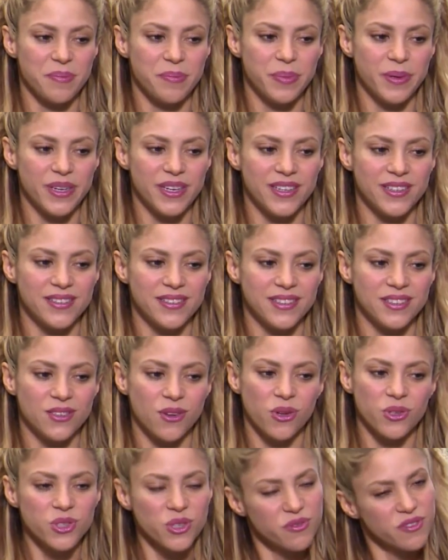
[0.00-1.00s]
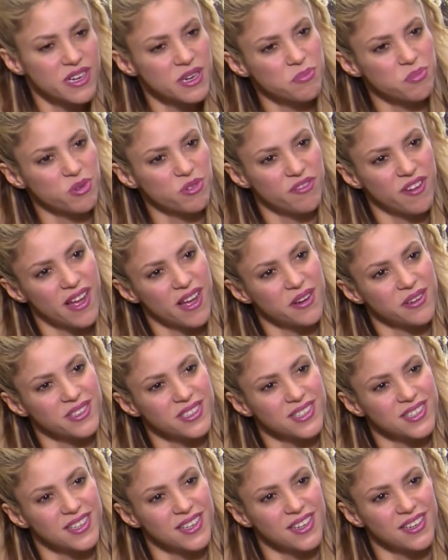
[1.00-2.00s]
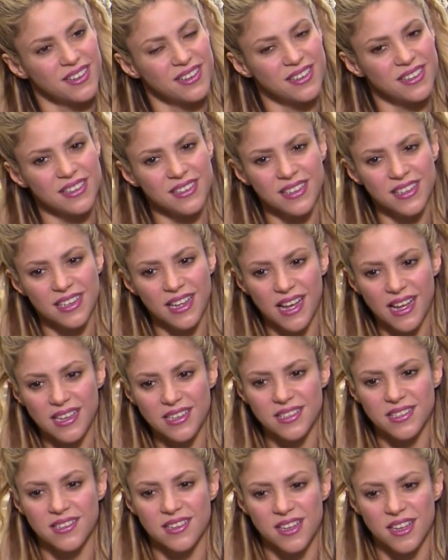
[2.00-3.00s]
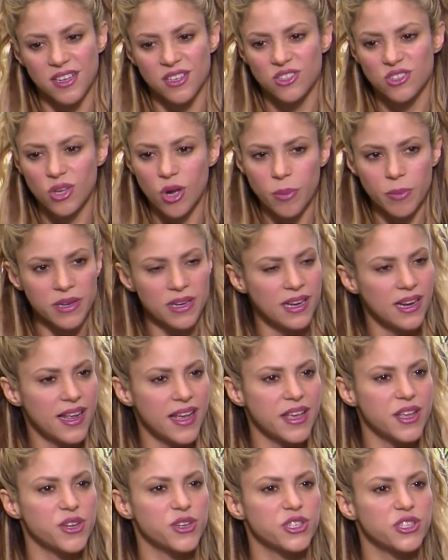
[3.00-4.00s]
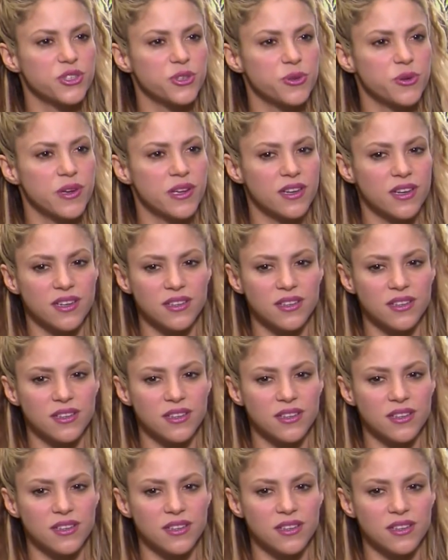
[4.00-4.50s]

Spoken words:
but it's also very profound. It has so many layers to it,